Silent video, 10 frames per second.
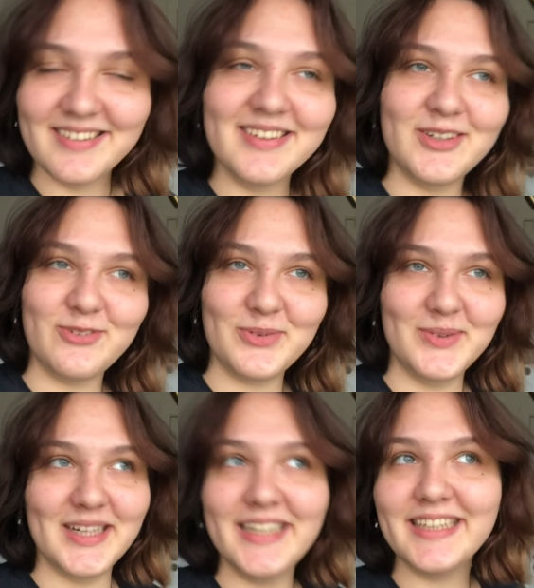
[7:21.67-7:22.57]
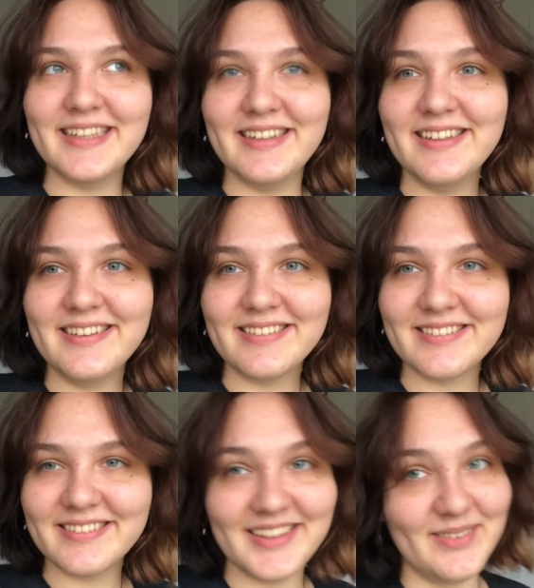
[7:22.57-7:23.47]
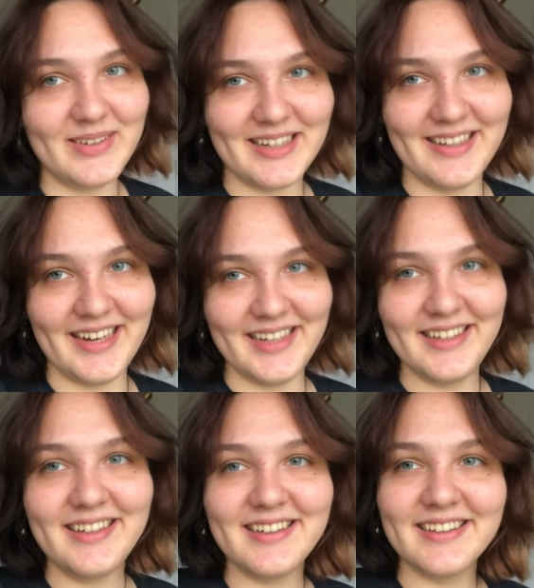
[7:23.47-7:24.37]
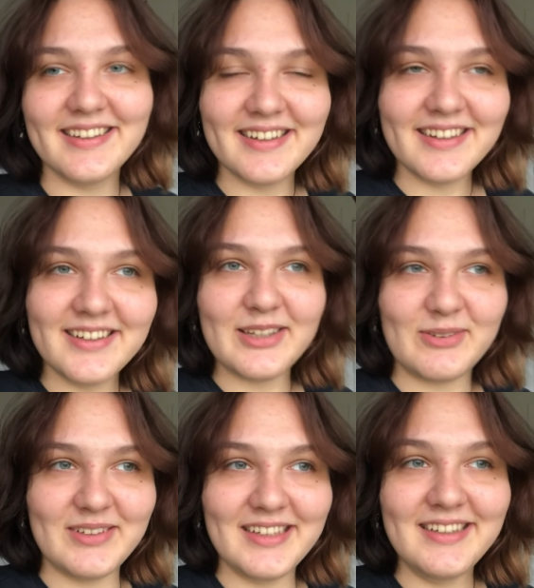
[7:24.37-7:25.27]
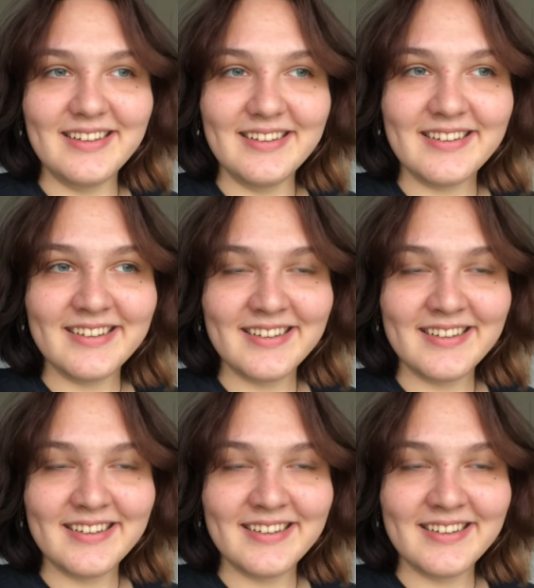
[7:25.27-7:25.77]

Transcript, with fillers: If you liked it, give it a like. If you didn't,